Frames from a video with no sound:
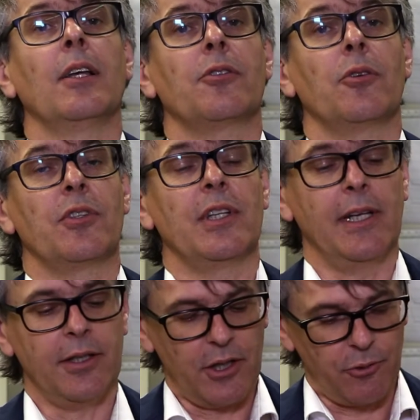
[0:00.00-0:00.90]
So the
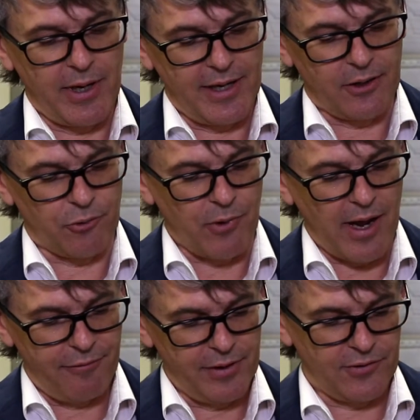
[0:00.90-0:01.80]
integrated
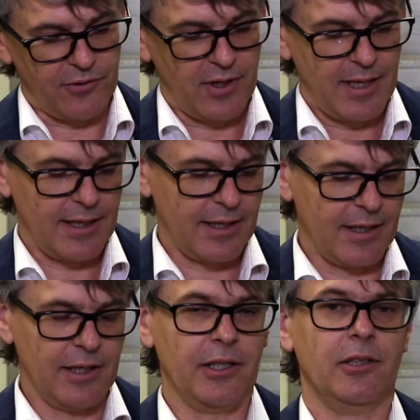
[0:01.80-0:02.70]
graphics
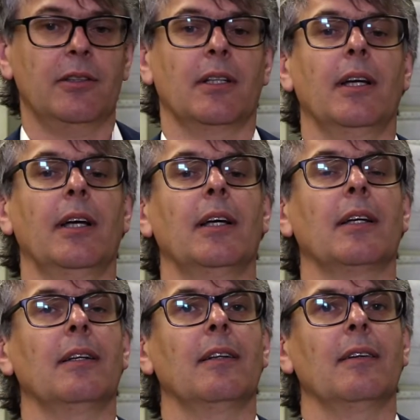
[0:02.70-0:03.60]
here uh,